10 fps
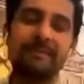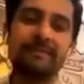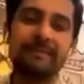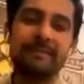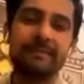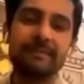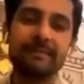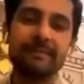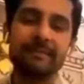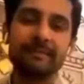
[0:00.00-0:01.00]

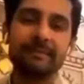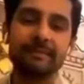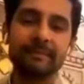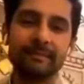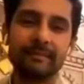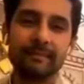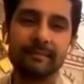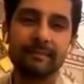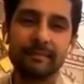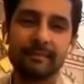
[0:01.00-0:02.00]

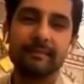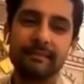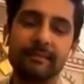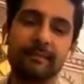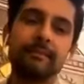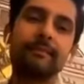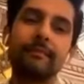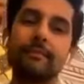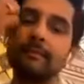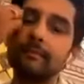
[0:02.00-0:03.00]

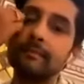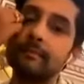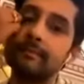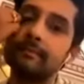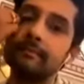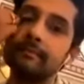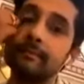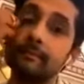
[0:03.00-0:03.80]
[no speech]